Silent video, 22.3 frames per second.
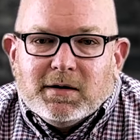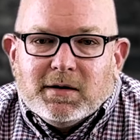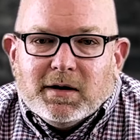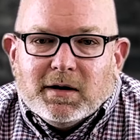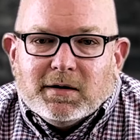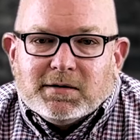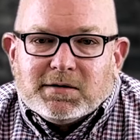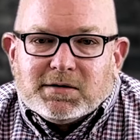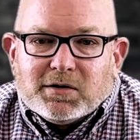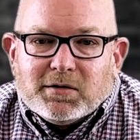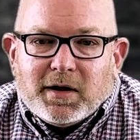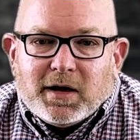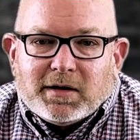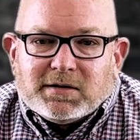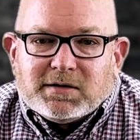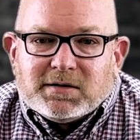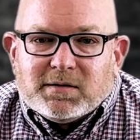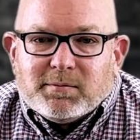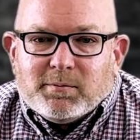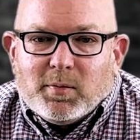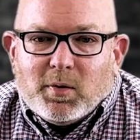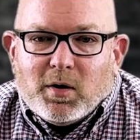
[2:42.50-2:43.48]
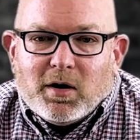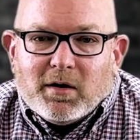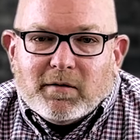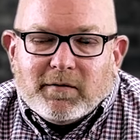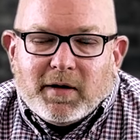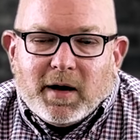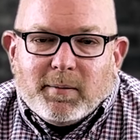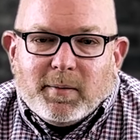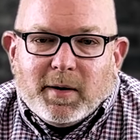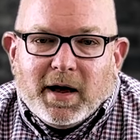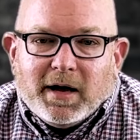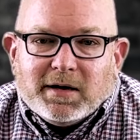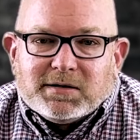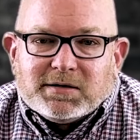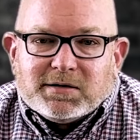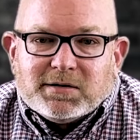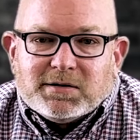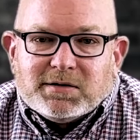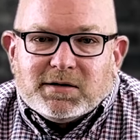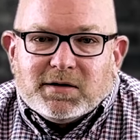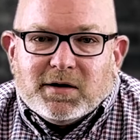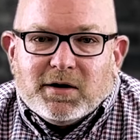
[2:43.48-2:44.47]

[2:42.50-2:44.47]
And so that's part of that passage.